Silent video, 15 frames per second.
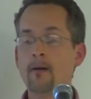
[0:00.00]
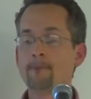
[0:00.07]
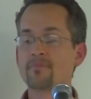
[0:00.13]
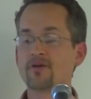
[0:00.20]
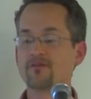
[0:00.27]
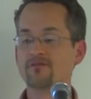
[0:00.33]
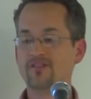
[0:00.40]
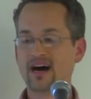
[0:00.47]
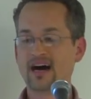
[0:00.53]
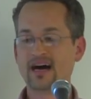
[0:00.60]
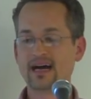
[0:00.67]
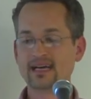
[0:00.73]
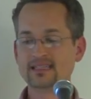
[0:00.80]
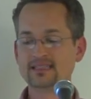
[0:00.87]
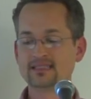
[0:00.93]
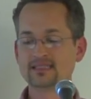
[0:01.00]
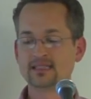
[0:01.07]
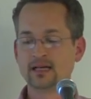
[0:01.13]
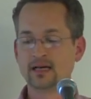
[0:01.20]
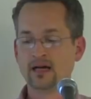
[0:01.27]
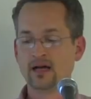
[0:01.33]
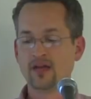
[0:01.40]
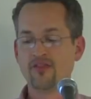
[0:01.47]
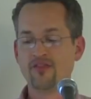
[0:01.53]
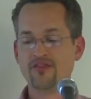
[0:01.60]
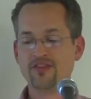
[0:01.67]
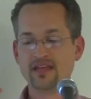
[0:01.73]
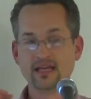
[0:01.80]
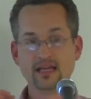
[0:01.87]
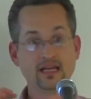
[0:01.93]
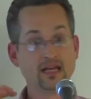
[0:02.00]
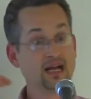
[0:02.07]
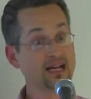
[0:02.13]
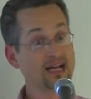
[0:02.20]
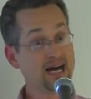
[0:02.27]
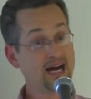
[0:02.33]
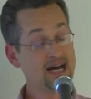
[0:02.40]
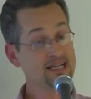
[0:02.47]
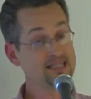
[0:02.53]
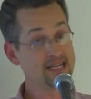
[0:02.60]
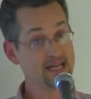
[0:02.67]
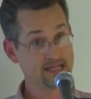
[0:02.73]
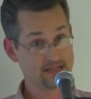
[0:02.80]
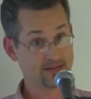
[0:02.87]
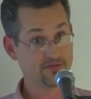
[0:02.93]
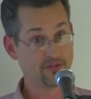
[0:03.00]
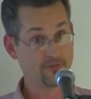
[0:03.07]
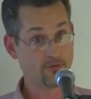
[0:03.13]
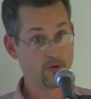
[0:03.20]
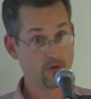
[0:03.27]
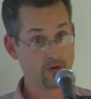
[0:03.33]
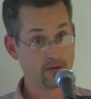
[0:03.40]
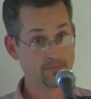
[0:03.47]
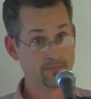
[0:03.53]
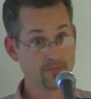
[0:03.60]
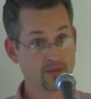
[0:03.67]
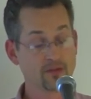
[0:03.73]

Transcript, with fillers: provides the content of the forum,